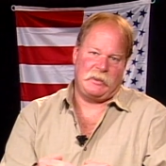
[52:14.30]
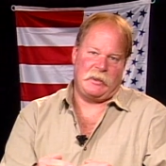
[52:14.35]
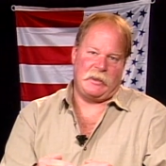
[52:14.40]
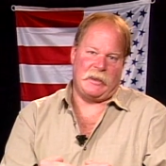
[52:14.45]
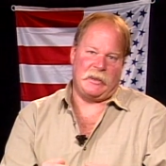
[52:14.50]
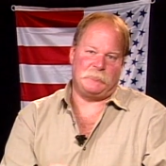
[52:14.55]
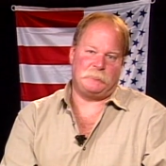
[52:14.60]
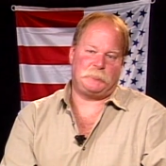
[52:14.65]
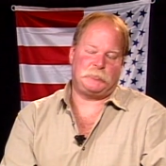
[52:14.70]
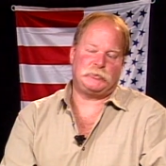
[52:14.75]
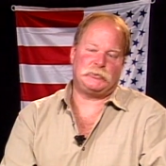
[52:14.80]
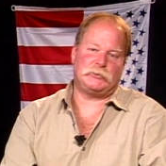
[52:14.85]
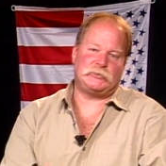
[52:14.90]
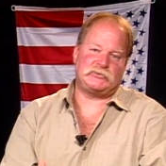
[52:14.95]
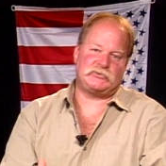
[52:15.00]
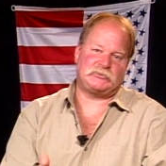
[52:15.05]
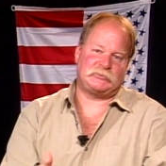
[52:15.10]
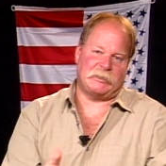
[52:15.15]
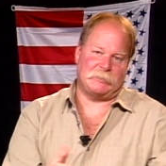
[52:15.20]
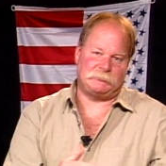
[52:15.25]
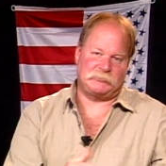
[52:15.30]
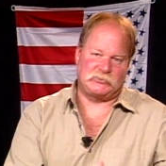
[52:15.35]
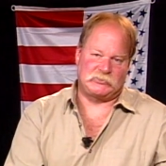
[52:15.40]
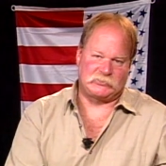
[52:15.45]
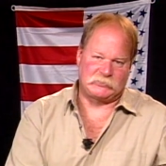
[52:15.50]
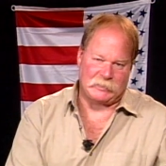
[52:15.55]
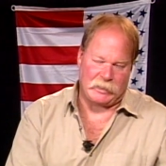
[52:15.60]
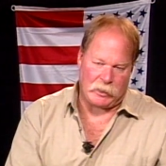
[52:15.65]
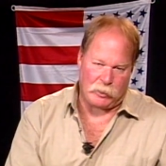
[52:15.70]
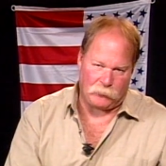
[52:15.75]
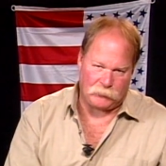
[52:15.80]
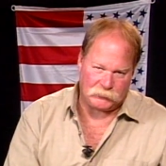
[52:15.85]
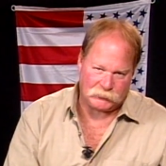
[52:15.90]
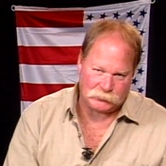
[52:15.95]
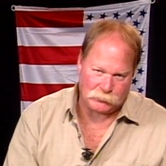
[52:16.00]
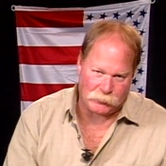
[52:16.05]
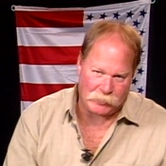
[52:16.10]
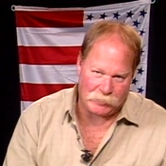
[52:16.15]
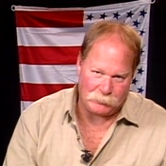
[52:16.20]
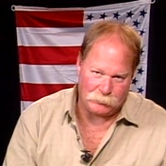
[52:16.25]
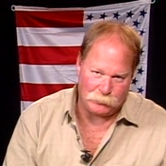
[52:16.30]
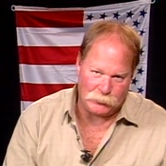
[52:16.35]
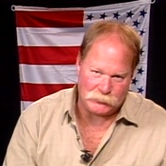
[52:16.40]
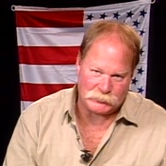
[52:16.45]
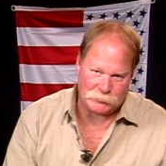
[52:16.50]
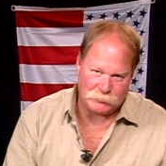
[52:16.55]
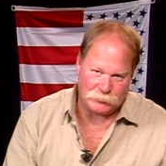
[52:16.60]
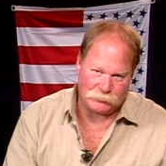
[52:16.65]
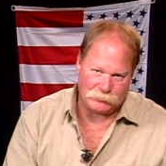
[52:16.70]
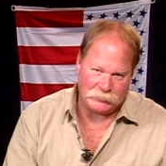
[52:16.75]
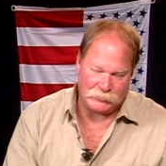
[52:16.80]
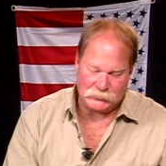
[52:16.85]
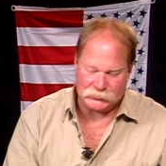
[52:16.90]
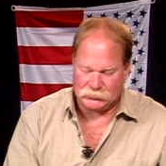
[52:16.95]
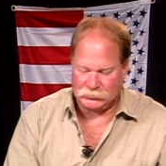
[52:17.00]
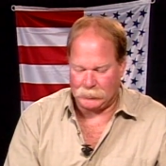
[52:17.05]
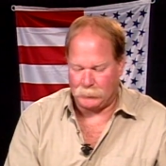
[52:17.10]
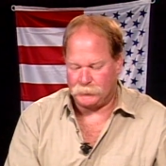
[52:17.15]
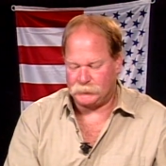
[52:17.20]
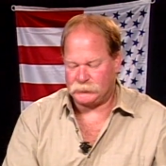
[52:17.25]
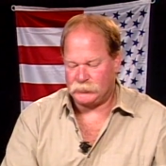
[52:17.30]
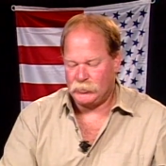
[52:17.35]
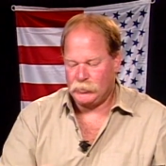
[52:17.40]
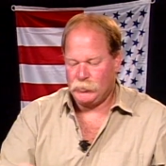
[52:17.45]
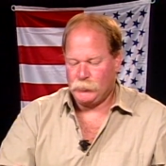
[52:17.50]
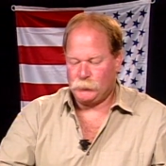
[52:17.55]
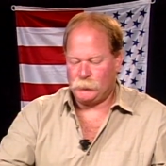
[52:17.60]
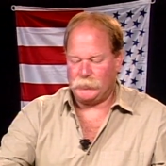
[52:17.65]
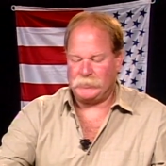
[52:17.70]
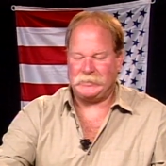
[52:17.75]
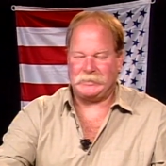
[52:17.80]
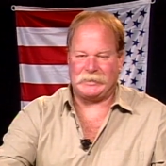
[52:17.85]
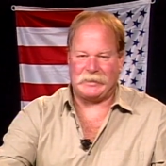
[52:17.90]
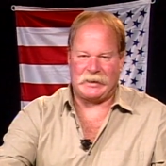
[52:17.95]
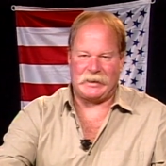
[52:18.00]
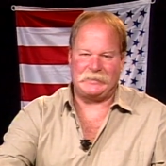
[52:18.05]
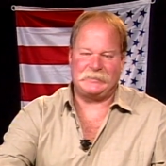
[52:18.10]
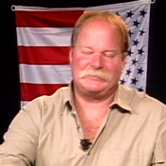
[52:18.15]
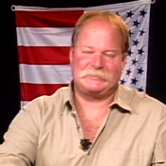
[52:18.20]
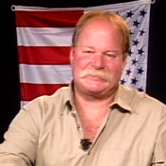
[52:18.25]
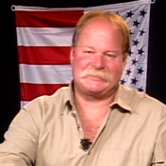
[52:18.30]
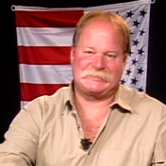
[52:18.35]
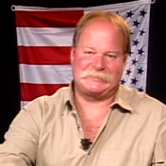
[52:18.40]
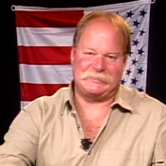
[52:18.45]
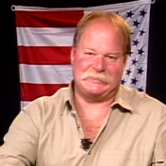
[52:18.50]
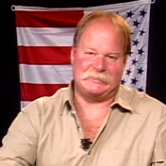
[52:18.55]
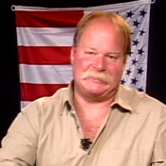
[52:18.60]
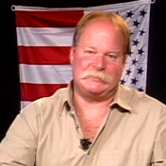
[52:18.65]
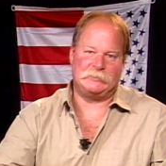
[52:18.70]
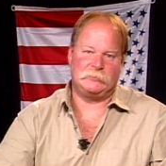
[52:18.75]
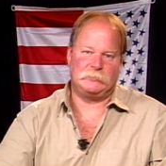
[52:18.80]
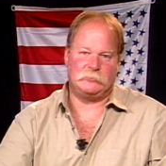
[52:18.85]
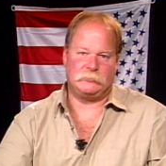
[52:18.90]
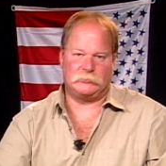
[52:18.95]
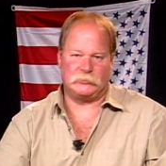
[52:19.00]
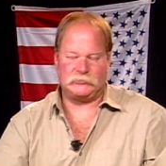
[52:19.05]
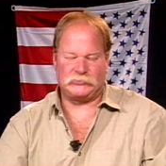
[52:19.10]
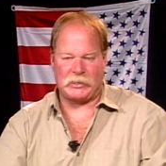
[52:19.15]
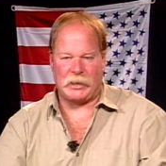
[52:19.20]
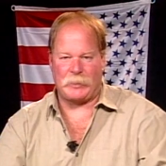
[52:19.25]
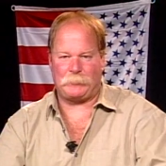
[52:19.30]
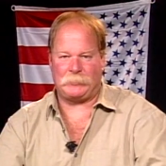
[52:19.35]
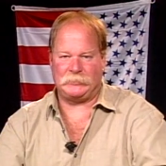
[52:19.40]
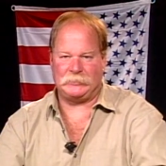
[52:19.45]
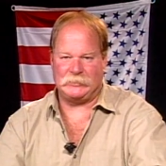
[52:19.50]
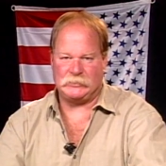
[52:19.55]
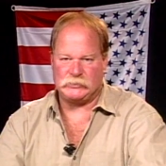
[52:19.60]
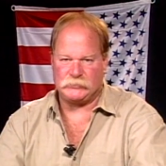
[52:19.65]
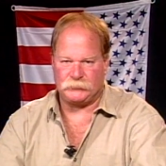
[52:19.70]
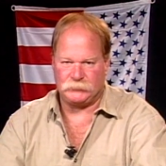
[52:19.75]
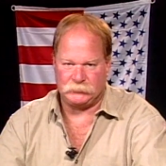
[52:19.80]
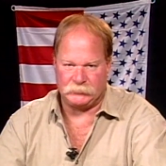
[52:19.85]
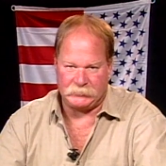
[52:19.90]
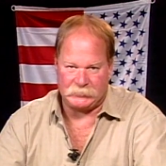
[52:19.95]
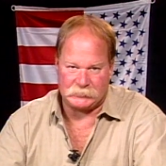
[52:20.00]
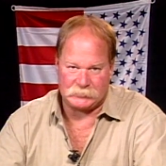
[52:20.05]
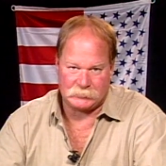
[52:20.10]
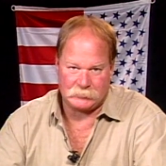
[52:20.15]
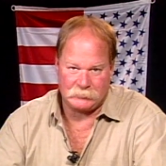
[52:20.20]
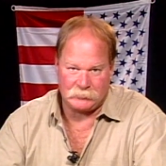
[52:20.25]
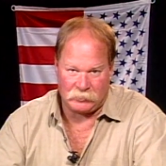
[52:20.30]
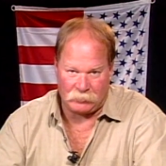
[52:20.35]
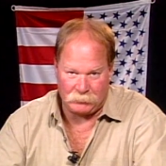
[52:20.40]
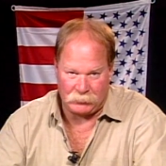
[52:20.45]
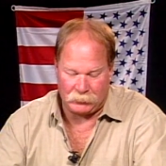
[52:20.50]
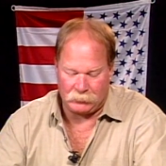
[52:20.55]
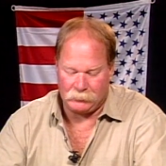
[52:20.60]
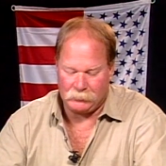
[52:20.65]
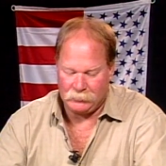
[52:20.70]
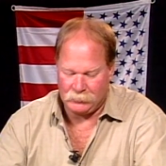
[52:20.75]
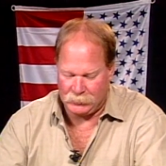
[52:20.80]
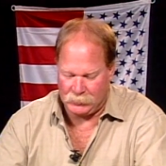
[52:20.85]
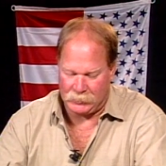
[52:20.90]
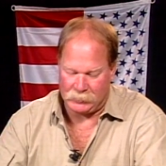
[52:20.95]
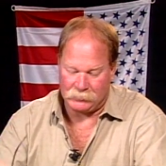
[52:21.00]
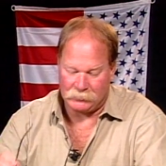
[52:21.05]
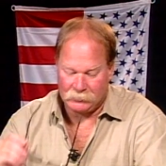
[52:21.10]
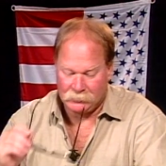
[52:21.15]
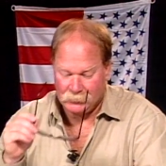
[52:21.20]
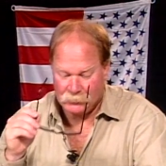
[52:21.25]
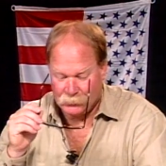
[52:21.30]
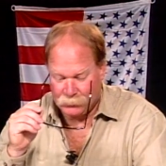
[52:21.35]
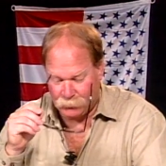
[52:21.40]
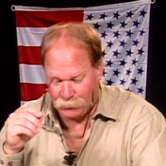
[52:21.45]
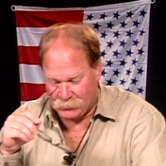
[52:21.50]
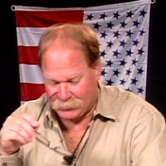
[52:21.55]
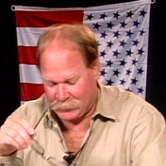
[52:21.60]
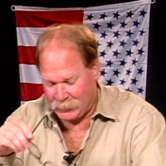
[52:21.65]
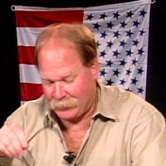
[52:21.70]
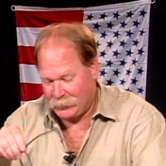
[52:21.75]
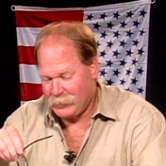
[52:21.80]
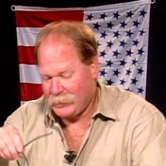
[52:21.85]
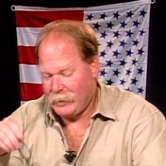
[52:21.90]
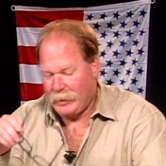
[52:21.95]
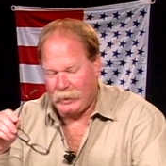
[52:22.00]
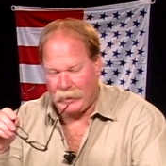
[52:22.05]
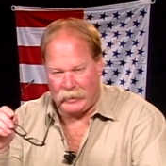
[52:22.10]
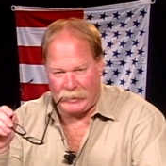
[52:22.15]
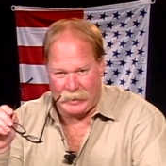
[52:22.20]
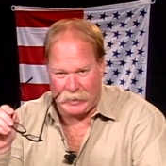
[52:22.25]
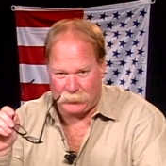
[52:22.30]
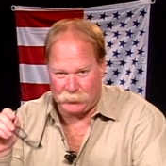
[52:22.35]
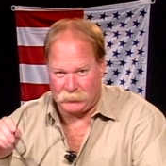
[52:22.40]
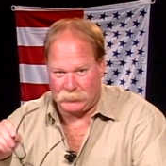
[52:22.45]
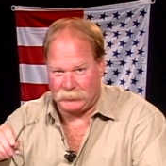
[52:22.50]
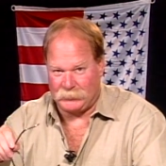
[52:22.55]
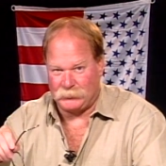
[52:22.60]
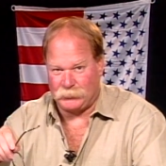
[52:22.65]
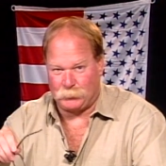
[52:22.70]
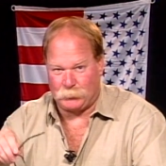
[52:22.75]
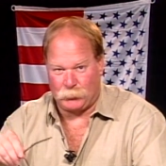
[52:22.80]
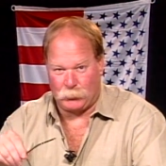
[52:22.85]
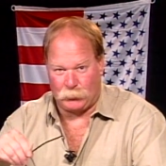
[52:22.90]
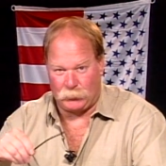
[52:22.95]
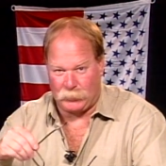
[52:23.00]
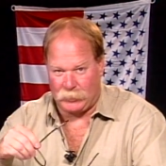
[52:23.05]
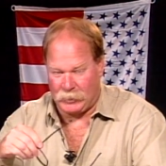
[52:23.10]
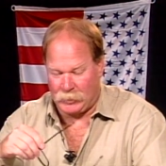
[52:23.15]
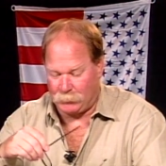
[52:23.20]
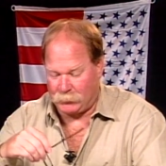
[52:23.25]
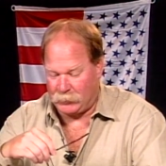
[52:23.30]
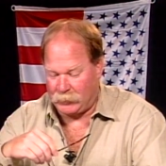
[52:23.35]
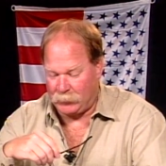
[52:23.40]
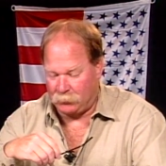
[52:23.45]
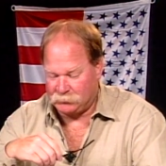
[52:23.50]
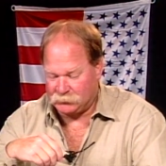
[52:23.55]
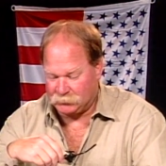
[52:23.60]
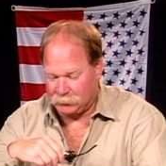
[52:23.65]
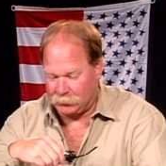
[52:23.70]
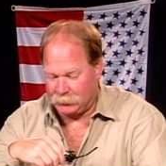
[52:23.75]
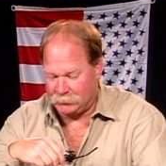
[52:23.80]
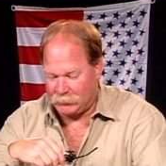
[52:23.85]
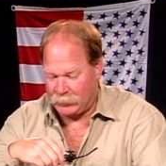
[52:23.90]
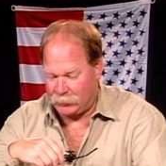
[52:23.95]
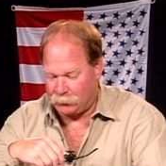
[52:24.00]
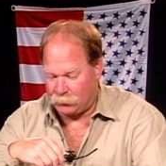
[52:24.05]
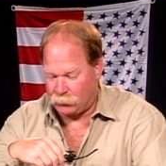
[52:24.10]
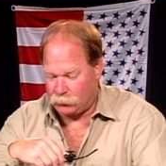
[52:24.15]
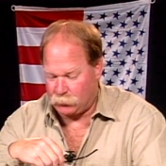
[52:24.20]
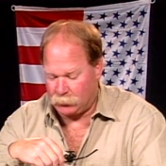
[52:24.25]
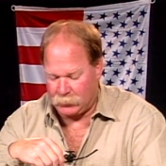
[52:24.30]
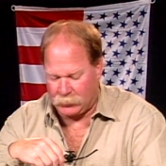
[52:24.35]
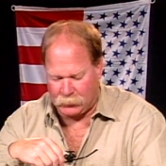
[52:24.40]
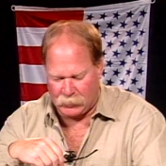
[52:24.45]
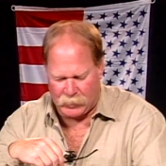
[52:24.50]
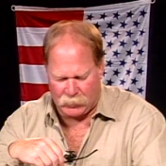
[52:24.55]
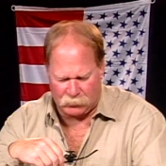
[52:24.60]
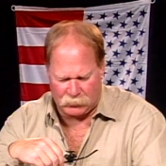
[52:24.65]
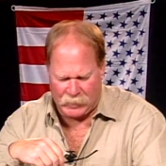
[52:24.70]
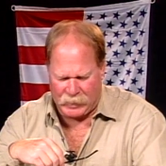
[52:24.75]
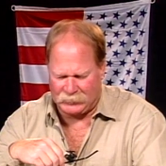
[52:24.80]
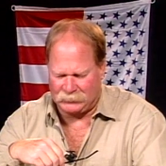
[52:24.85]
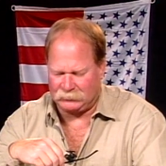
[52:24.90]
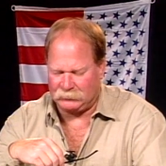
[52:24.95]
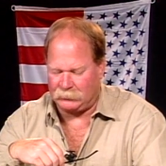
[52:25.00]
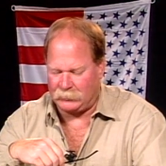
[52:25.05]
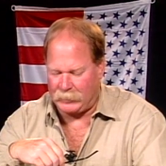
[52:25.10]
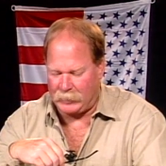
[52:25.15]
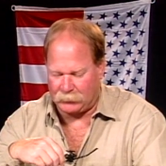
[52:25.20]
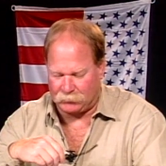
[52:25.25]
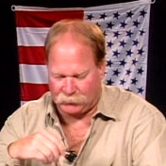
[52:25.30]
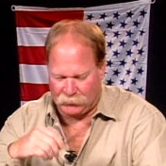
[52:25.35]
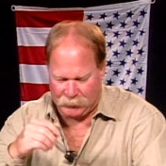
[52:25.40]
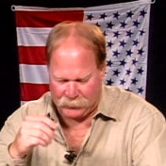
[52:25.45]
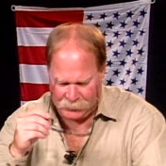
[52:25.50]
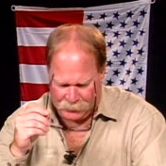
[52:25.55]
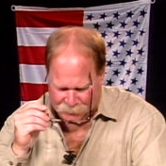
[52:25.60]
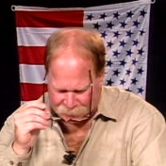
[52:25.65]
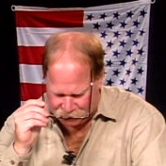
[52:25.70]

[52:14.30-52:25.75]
and pushed them south so our merchant marine ships would not see the Japanese fleets coming in. Okay, I could get into Pearl Harbor. I have studied that at length, and